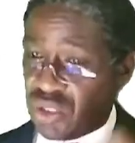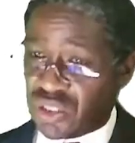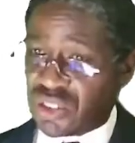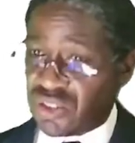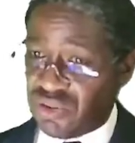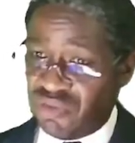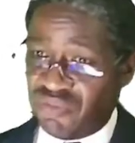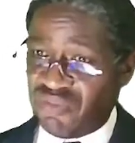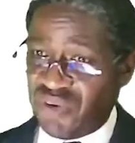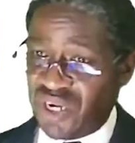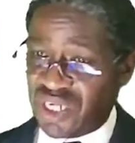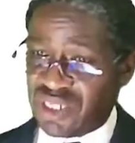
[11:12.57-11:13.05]

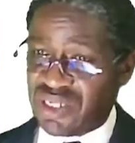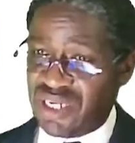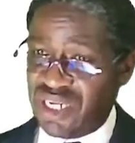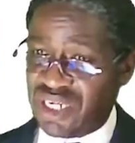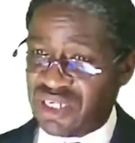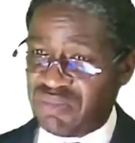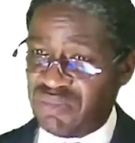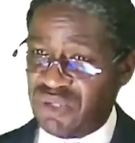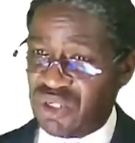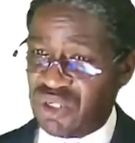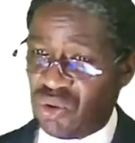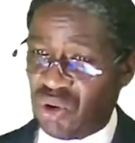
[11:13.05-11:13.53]
First let
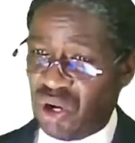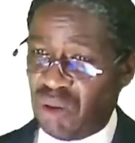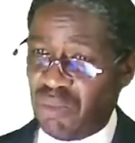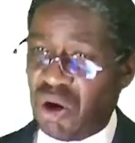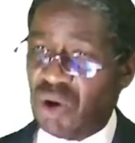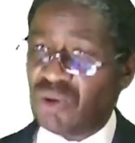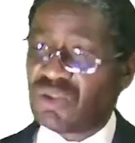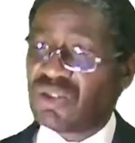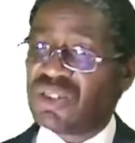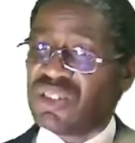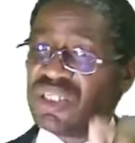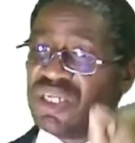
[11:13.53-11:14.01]
me talk
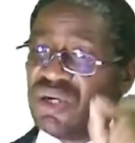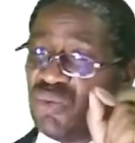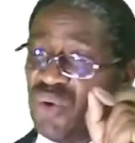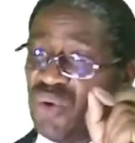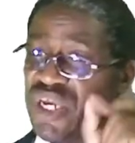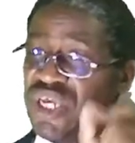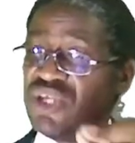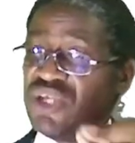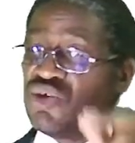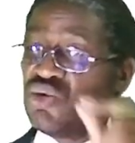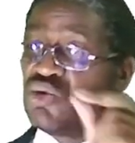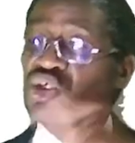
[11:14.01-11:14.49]
about the way
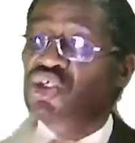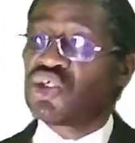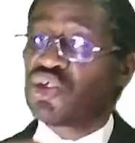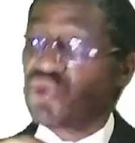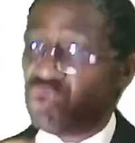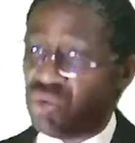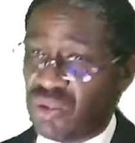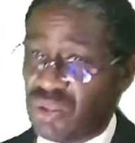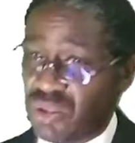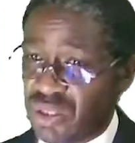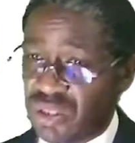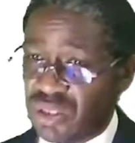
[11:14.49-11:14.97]
you
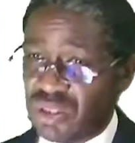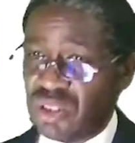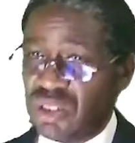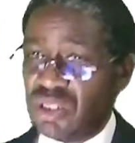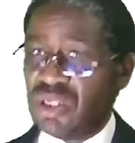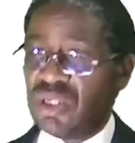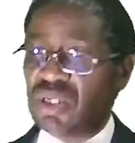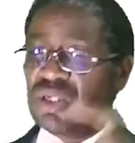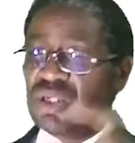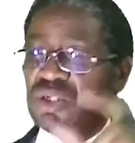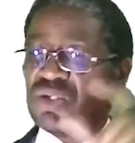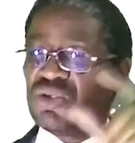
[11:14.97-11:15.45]
should.
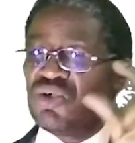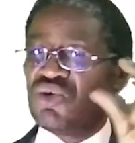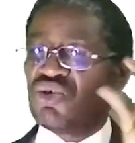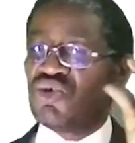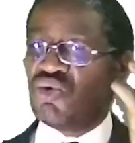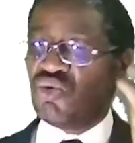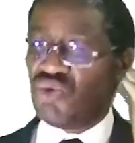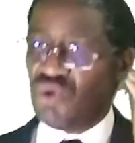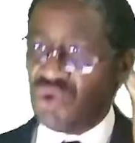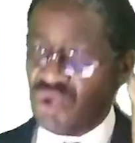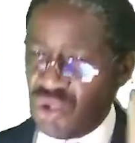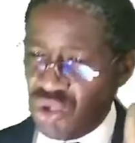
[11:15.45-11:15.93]

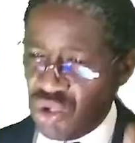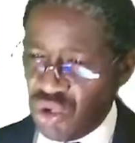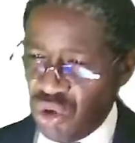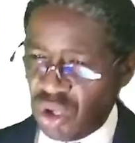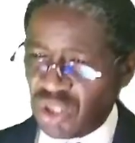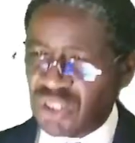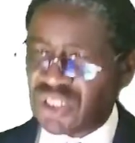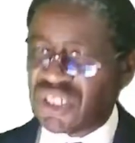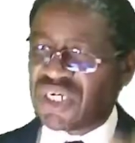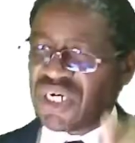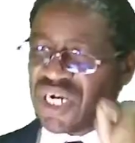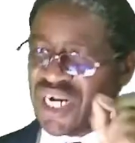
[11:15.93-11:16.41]
Do
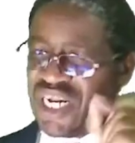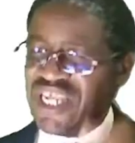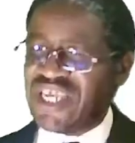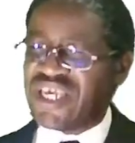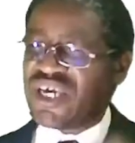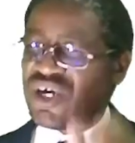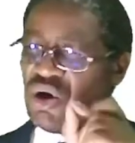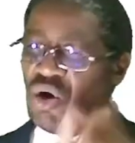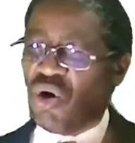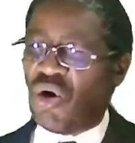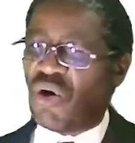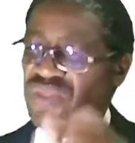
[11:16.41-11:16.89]
not
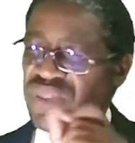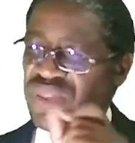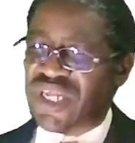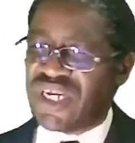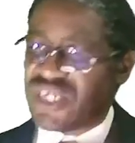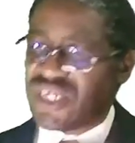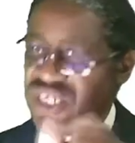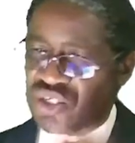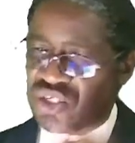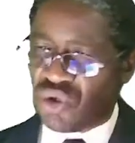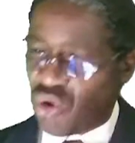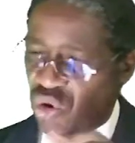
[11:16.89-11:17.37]
click on the
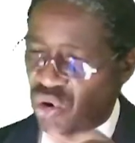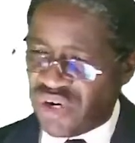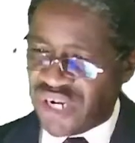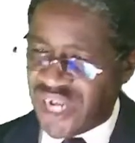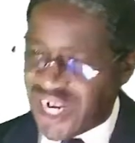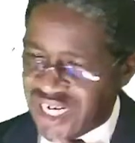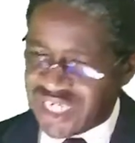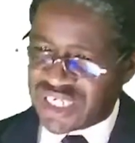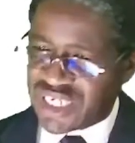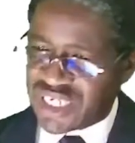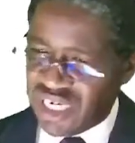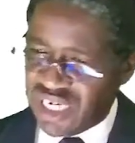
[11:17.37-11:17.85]

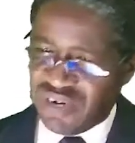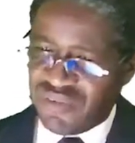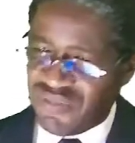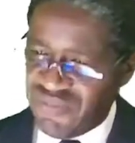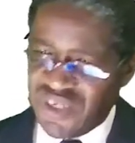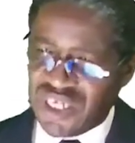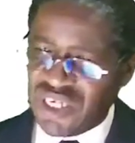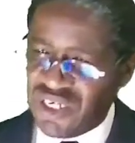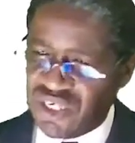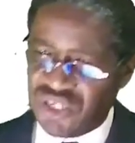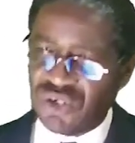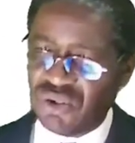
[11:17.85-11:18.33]
disconnected
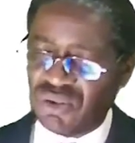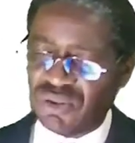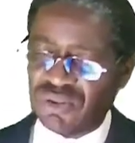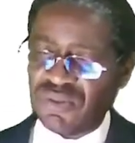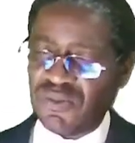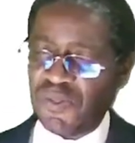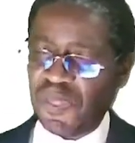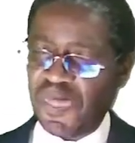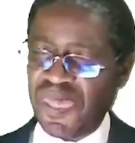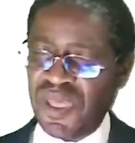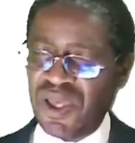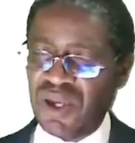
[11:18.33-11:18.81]
video.
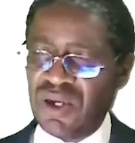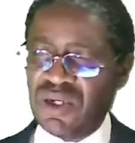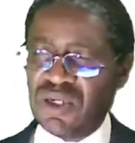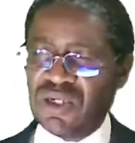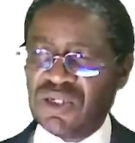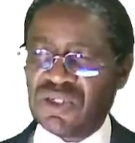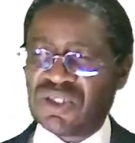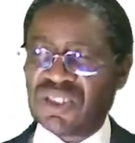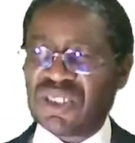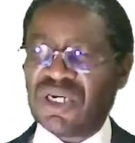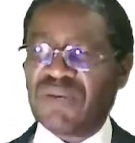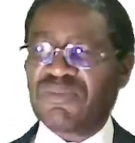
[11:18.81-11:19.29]

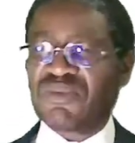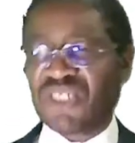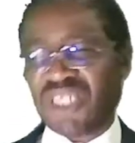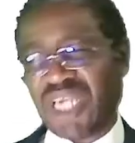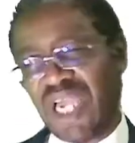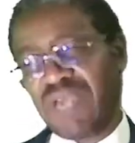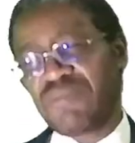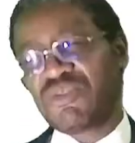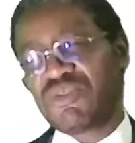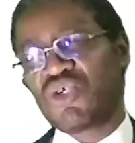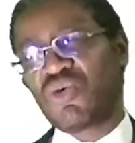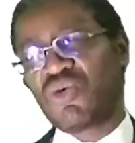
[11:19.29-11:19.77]

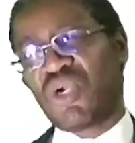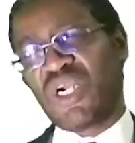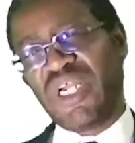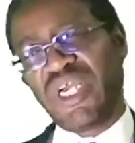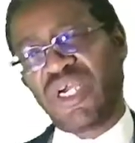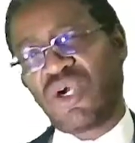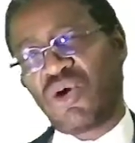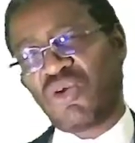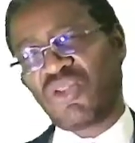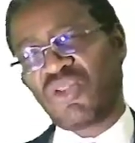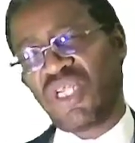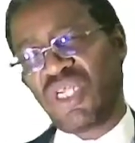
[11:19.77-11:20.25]
Sometimes you
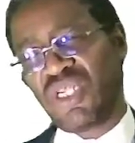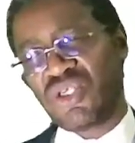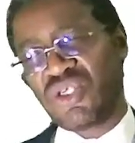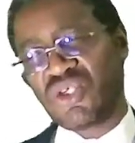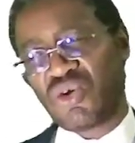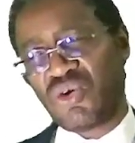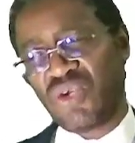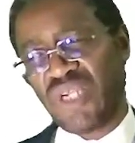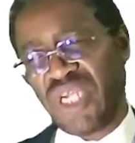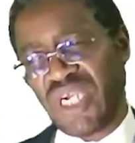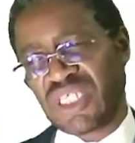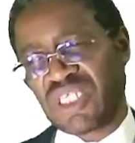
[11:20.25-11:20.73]
click on the
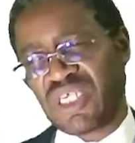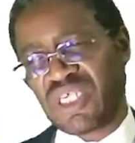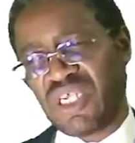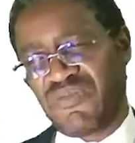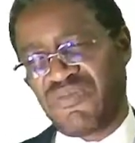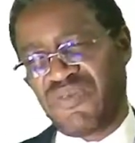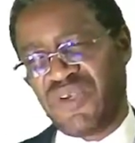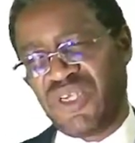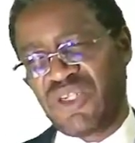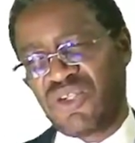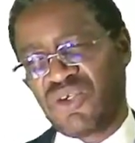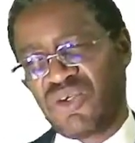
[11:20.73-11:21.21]
disconnected
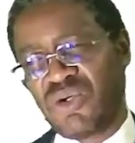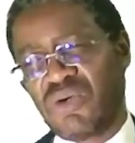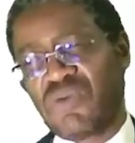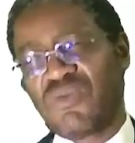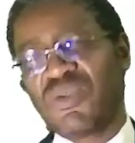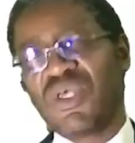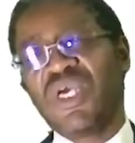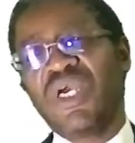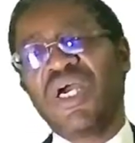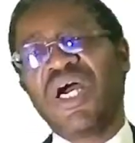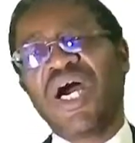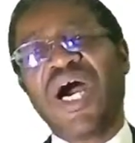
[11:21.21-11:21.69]
video
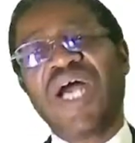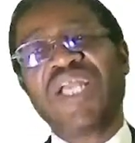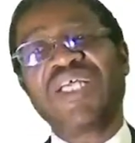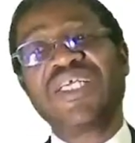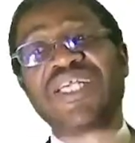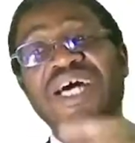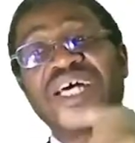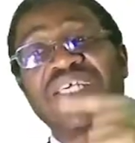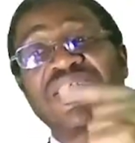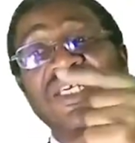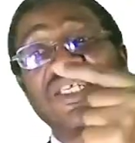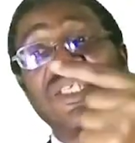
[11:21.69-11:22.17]
and it
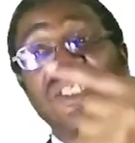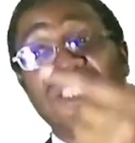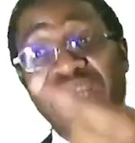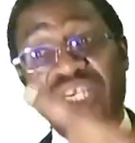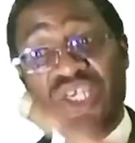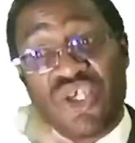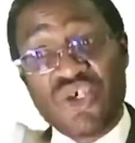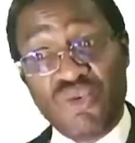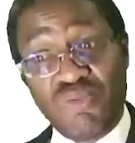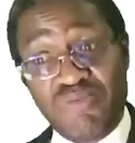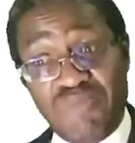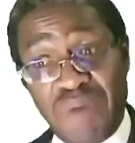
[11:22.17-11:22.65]
doesn't
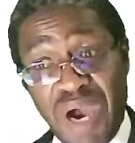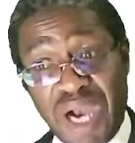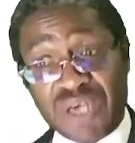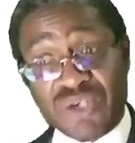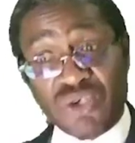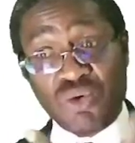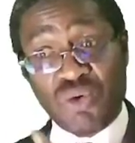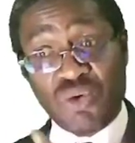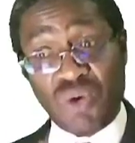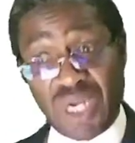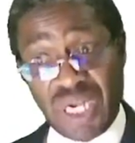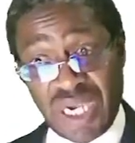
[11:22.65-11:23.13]
take you back
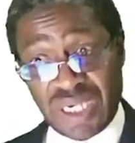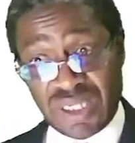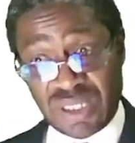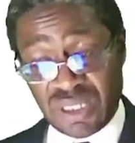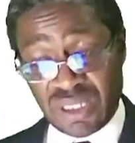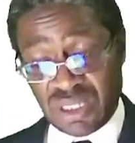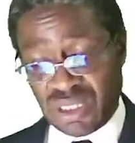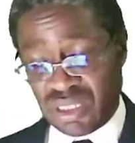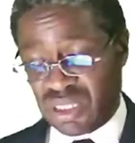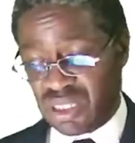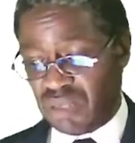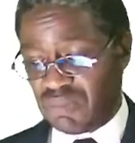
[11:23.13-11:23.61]
to class.
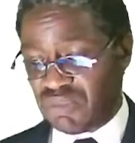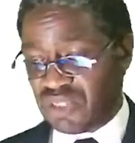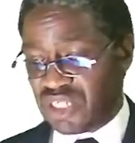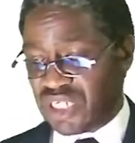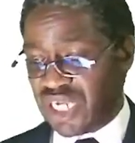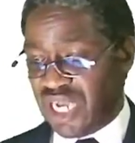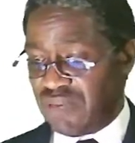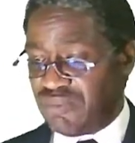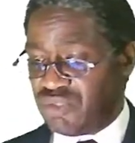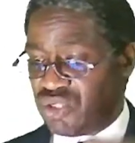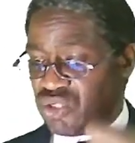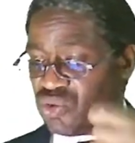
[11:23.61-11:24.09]

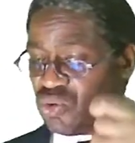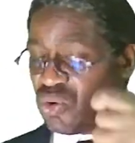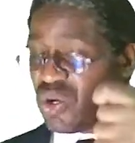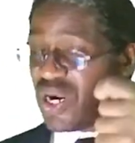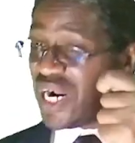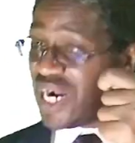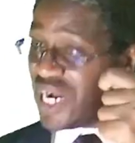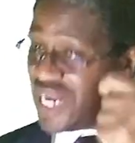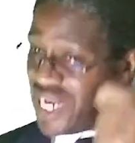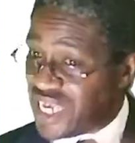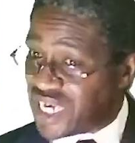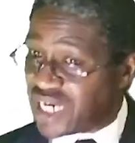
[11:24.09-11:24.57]
Sometimes you
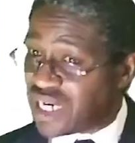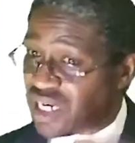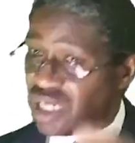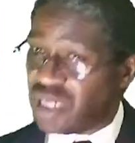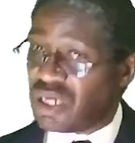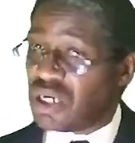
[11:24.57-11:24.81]
click